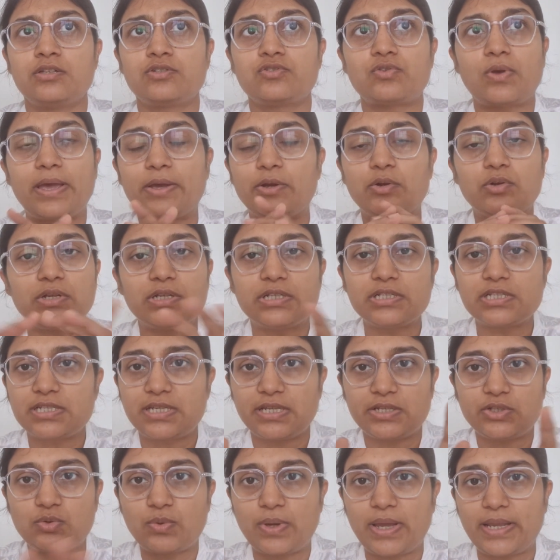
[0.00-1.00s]
So I couldn't
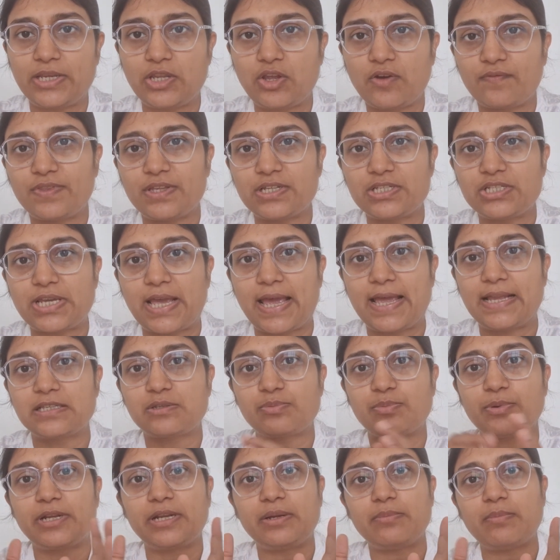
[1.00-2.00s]
stick to any of the
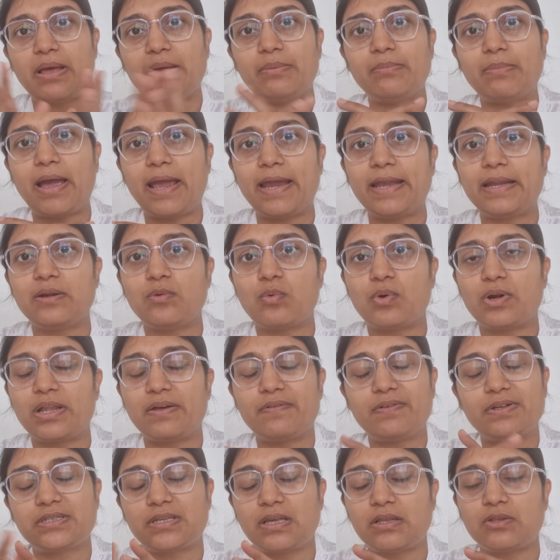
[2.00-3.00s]
chants, but in my mind,
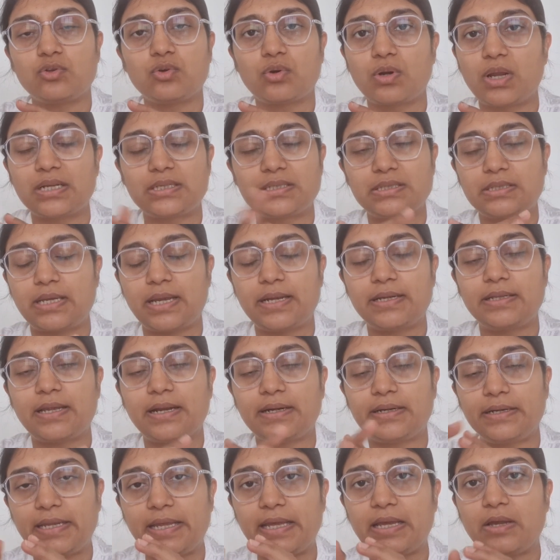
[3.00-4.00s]
whatever Sadhguru had said,
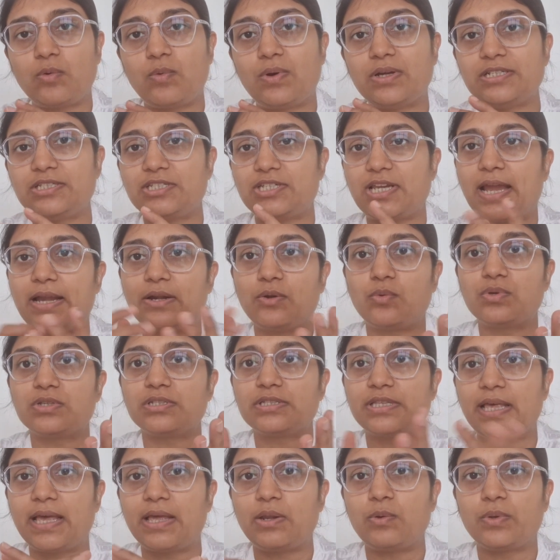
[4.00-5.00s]
that take one chant
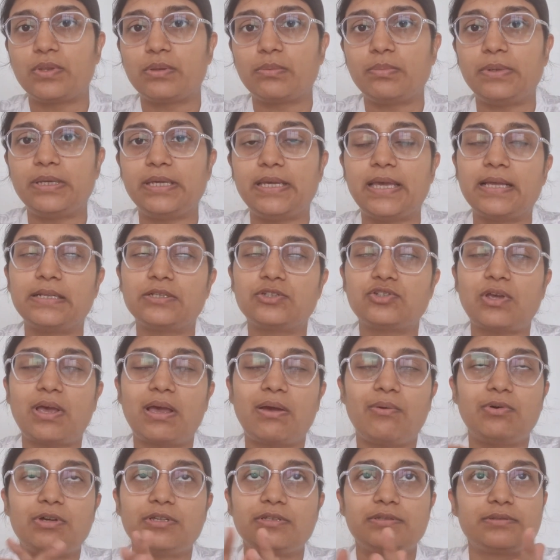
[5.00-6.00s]
was there with me, and so
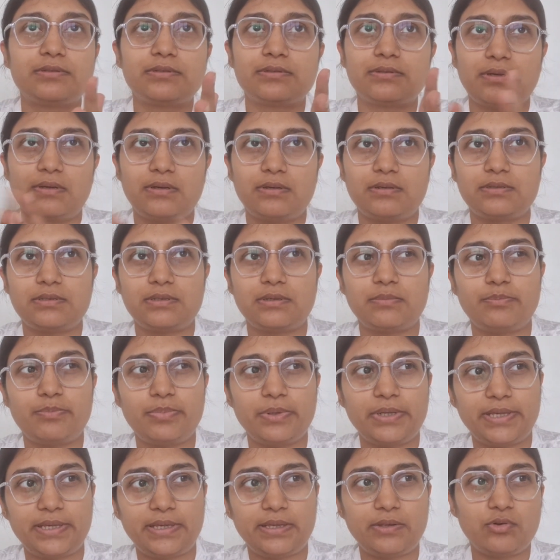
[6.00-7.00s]
I was
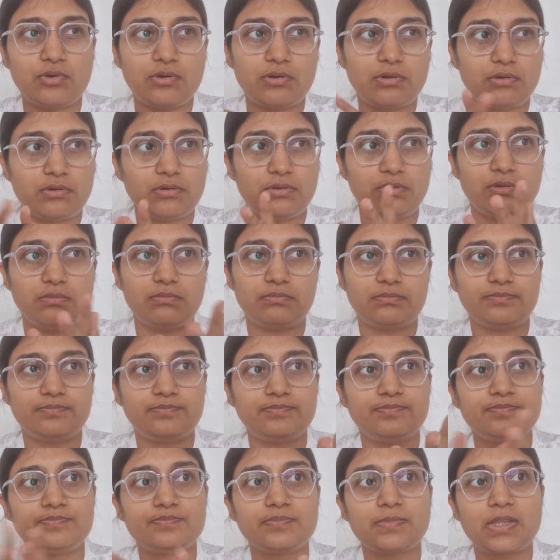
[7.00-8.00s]
simply, and
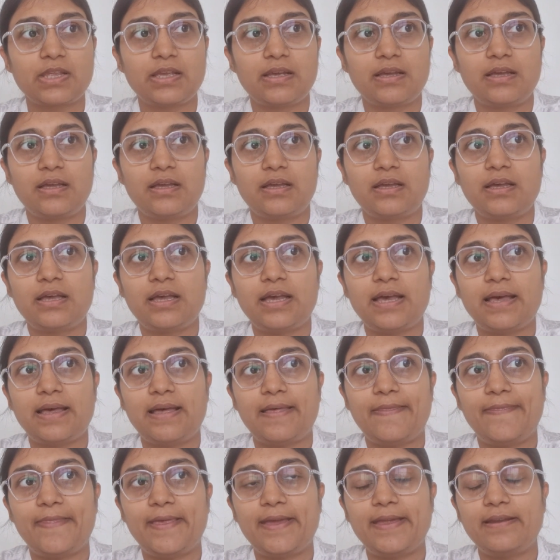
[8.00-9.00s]

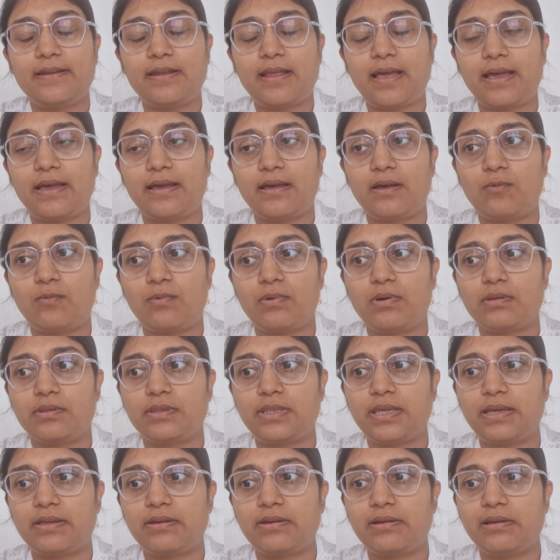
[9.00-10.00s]
then
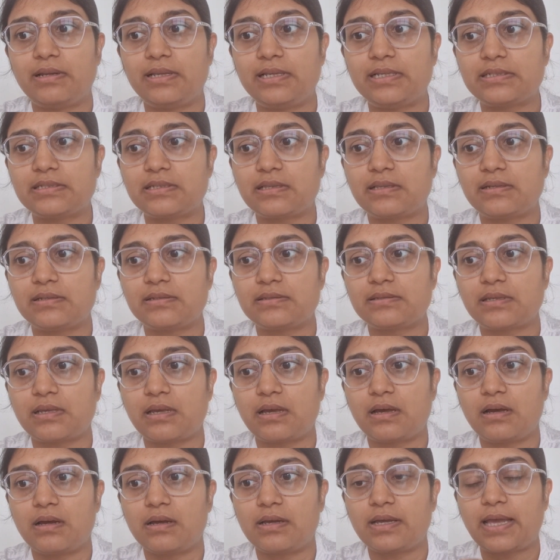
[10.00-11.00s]
they released this
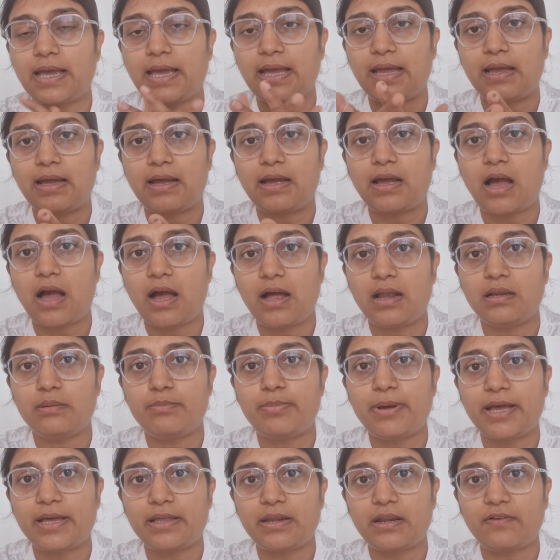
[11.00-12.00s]

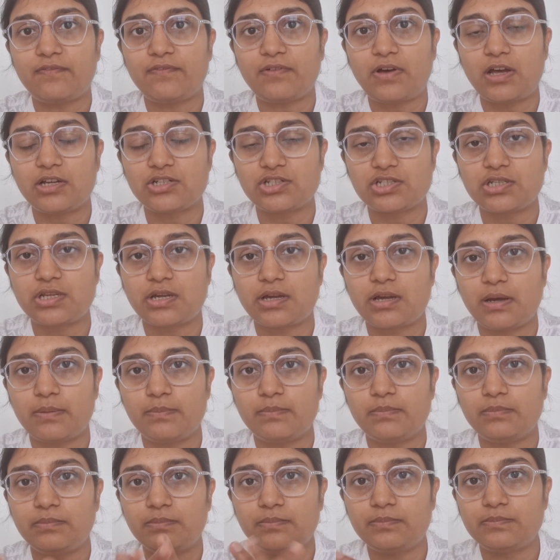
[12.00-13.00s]
Kaal Bhairava
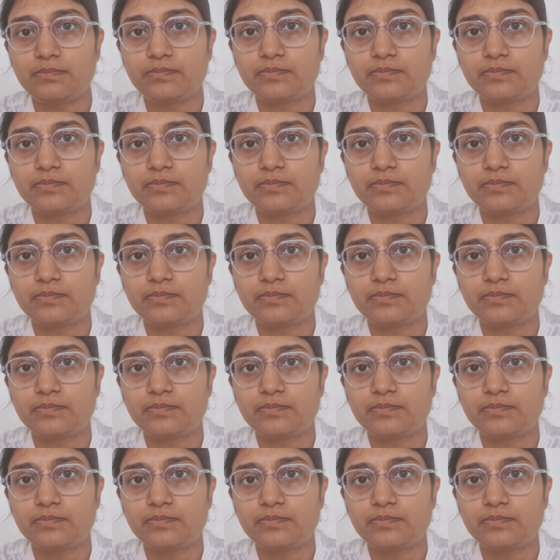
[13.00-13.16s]
ashtakam